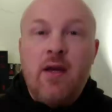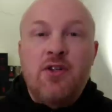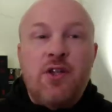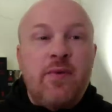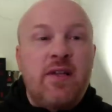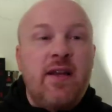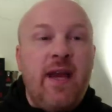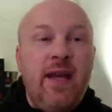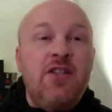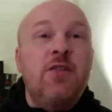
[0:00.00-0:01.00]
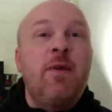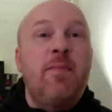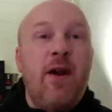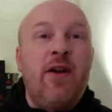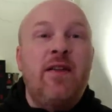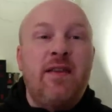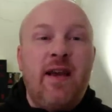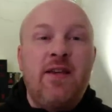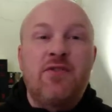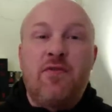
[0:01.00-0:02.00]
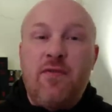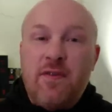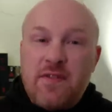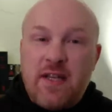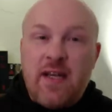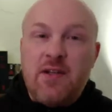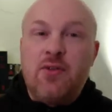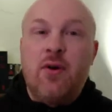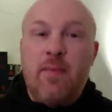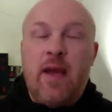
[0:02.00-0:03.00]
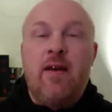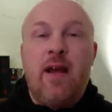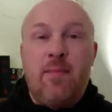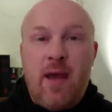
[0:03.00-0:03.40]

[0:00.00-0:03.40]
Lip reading: She was engaged to be married at the age of 15 to a man named